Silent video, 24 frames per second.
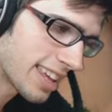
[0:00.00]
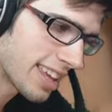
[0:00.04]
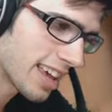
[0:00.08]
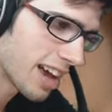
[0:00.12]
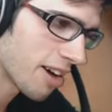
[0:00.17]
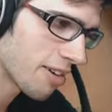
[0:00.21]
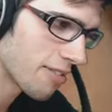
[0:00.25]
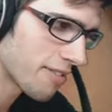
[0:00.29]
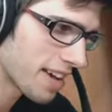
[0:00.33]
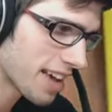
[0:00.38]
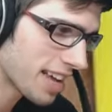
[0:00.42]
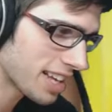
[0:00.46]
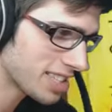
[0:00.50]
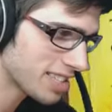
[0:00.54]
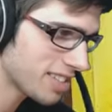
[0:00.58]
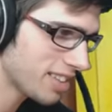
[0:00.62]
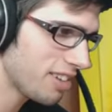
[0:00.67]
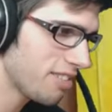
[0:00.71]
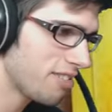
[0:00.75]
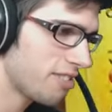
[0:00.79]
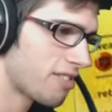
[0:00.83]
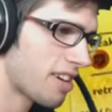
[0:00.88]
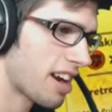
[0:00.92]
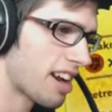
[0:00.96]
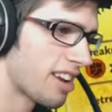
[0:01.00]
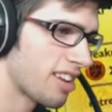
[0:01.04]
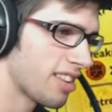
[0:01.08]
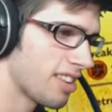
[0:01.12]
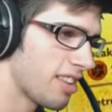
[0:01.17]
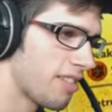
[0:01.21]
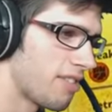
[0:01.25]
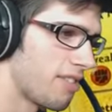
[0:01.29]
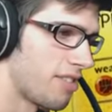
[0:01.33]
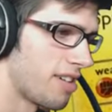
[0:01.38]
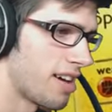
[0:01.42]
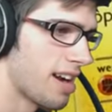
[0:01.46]
a Galvantula
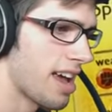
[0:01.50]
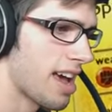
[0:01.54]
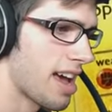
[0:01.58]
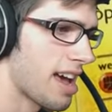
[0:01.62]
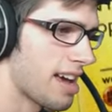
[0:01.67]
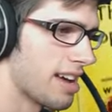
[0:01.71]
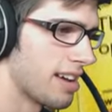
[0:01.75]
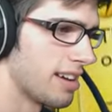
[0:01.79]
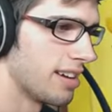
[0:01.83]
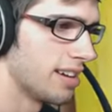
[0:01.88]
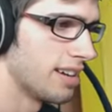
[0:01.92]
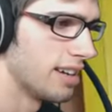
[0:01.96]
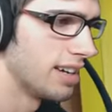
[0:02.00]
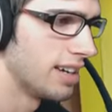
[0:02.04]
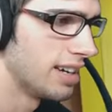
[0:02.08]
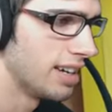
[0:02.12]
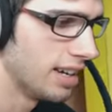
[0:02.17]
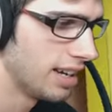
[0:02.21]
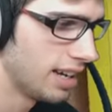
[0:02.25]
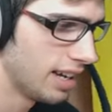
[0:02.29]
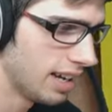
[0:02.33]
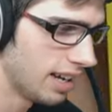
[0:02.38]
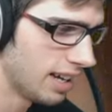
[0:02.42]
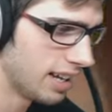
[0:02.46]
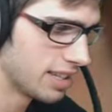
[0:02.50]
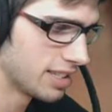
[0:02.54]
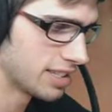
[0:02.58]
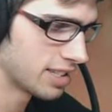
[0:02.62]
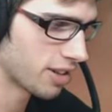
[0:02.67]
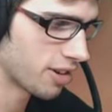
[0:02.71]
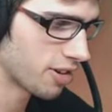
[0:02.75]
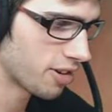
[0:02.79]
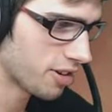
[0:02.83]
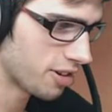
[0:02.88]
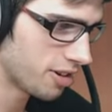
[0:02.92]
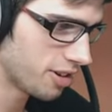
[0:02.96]
regular rare.
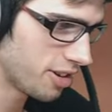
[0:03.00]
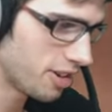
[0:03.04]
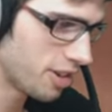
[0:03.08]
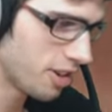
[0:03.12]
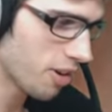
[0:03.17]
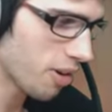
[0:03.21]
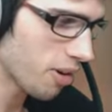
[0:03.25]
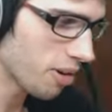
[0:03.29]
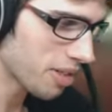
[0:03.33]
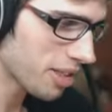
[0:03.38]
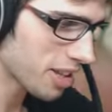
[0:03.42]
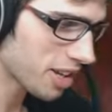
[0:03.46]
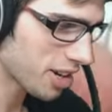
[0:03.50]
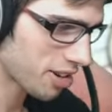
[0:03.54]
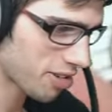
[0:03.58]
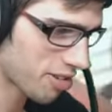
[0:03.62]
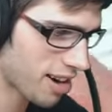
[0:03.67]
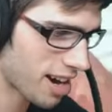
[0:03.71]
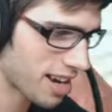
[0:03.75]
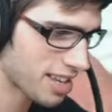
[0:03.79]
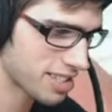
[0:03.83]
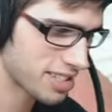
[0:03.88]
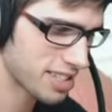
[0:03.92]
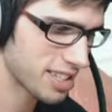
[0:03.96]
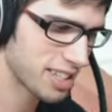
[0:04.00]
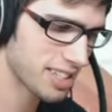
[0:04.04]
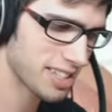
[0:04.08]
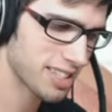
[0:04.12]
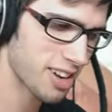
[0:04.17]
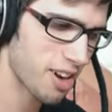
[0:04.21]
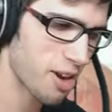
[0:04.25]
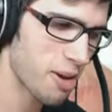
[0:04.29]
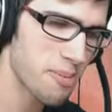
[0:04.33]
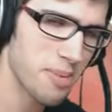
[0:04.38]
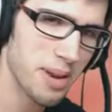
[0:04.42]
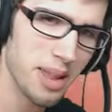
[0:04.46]
So not the
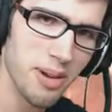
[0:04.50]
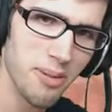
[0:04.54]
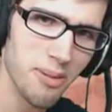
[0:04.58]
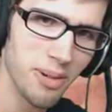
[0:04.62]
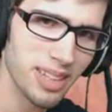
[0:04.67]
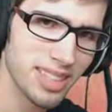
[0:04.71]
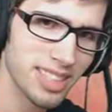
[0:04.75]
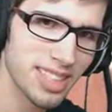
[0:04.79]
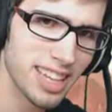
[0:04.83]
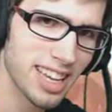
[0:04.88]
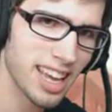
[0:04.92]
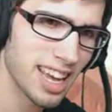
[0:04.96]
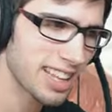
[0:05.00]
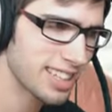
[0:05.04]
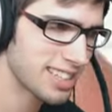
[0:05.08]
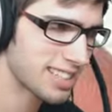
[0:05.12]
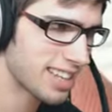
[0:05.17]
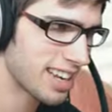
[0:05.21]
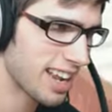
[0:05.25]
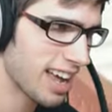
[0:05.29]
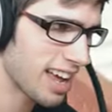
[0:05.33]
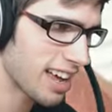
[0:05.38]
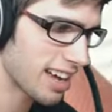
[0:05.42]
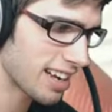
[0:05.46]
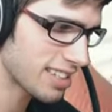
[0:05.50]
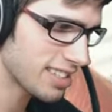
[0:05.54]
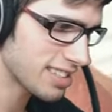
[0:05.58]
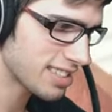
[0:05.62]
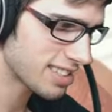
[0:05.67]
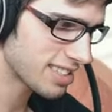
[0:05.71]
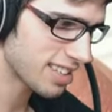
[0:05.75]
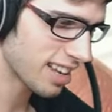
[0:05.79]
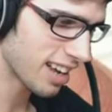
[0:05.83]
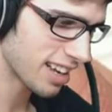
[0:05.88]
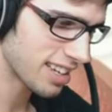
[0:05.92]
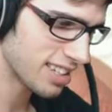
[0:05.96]
craziest opening once again today. I
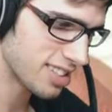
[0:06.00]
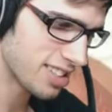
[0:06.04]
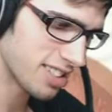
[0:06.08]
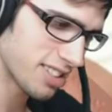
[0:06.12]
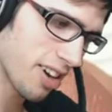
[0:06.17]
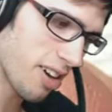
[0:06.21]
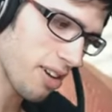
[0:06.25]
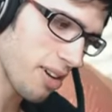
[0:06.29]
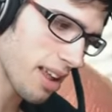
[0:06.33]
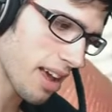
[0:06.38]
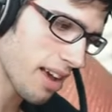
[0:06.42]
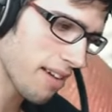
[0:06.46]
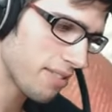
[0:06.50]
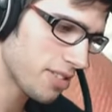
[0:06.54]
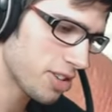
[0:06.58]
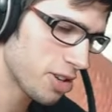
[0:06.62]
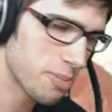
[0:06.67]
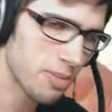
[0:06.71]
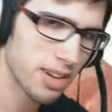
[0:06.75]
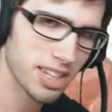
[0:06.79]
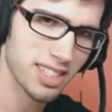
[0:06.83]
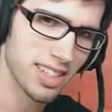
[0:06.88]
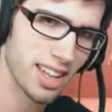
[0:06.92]
just I just don't have too